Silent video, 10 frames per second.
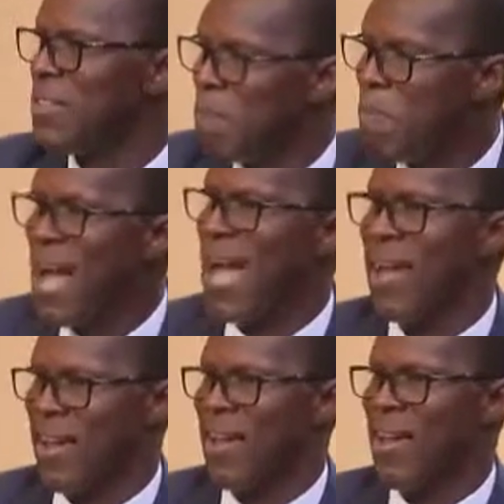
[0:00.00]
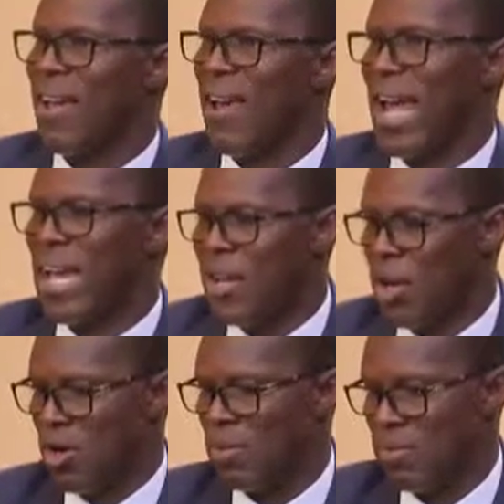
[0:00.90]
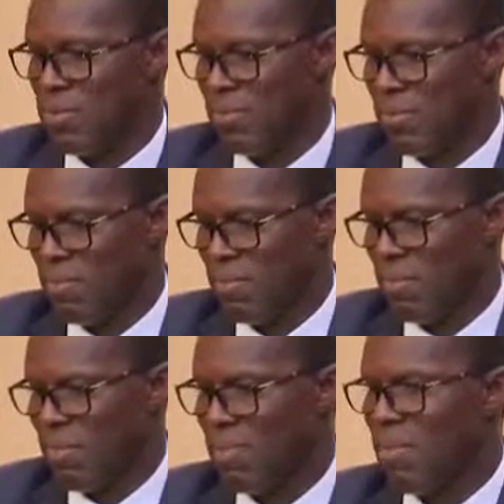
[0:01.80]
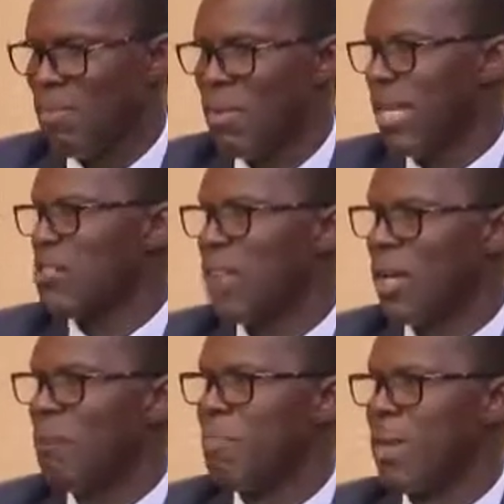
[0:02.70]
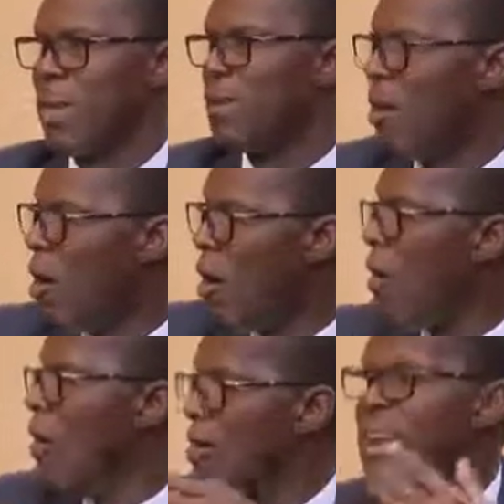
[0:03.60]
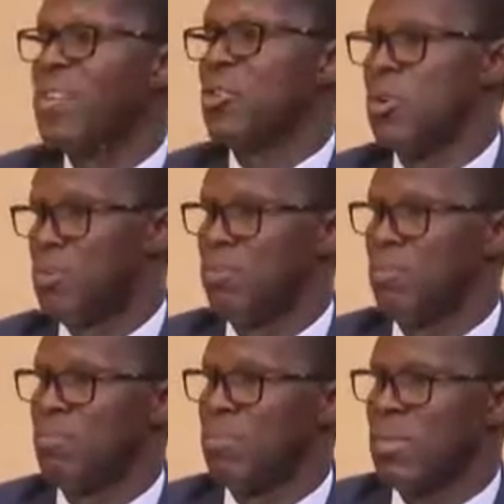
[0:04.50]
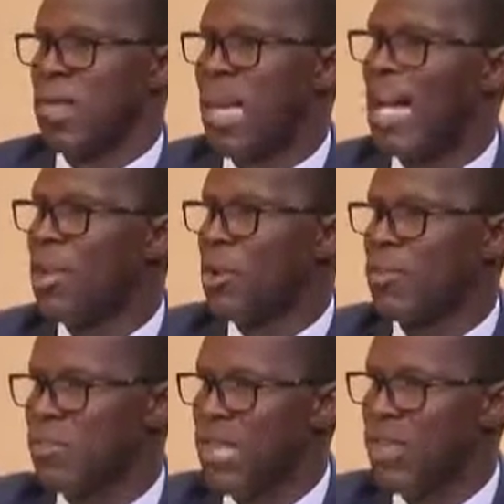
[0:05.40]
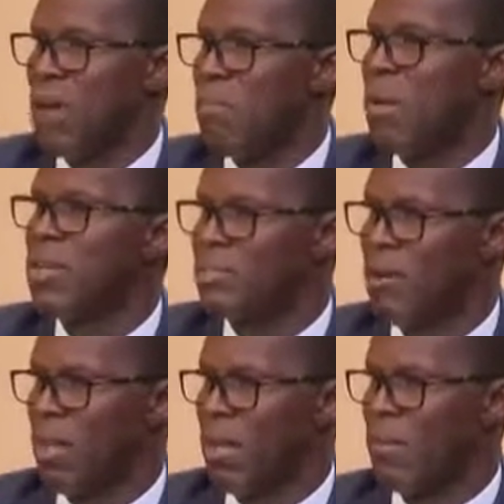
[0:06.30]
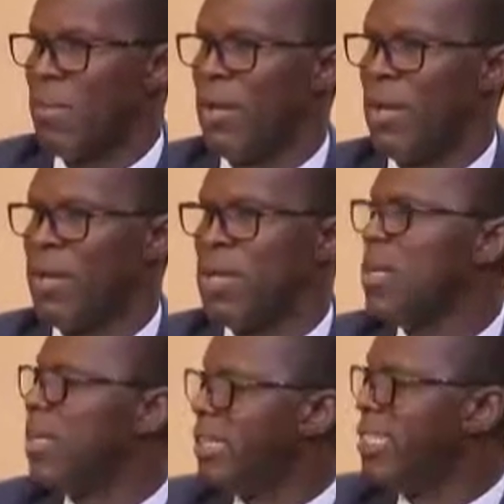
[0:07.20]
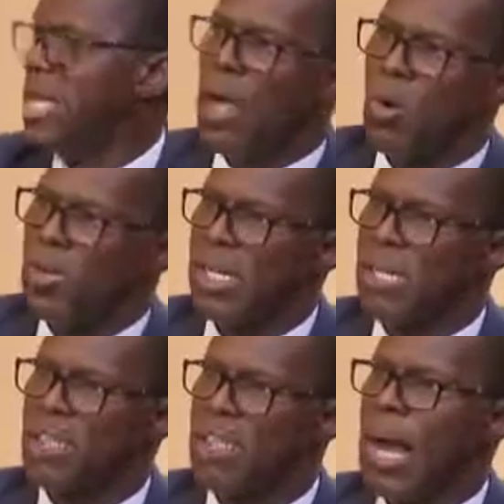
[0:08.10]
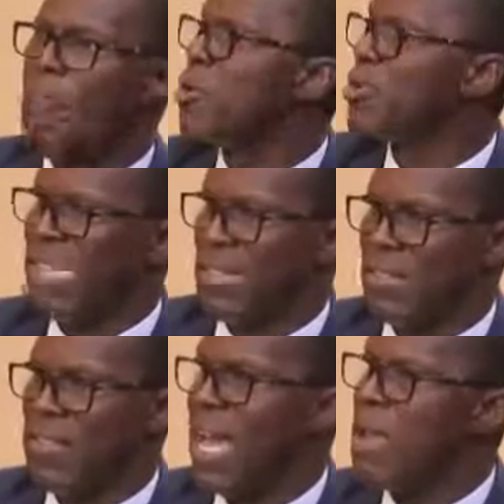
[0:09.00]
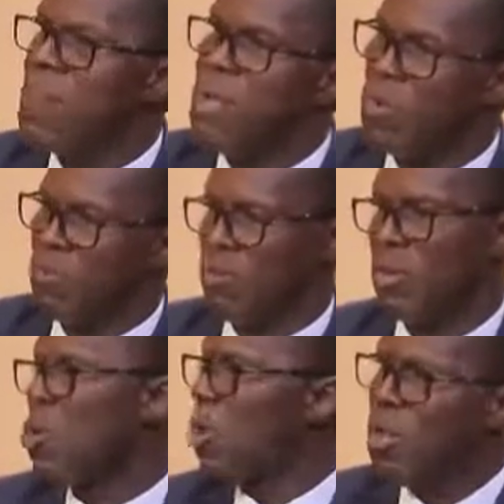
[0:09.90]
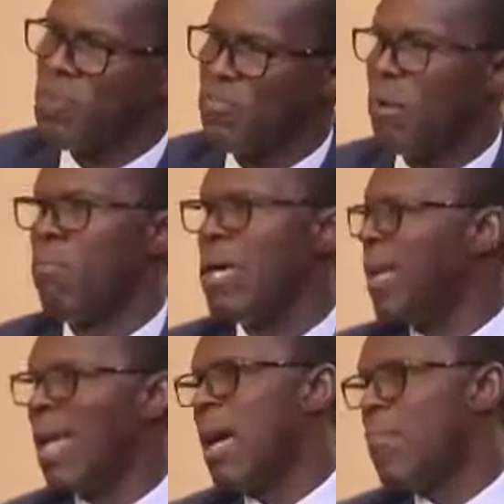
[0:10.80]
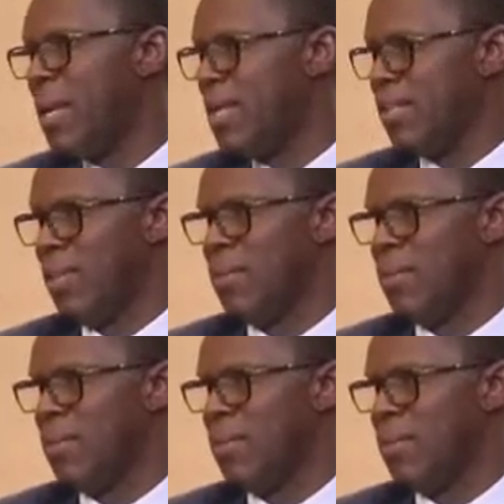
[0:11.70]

the bank cannot get to the company, or creditors cannot get their money from the company. The shareholders are protected. They are immune, cocoon from liability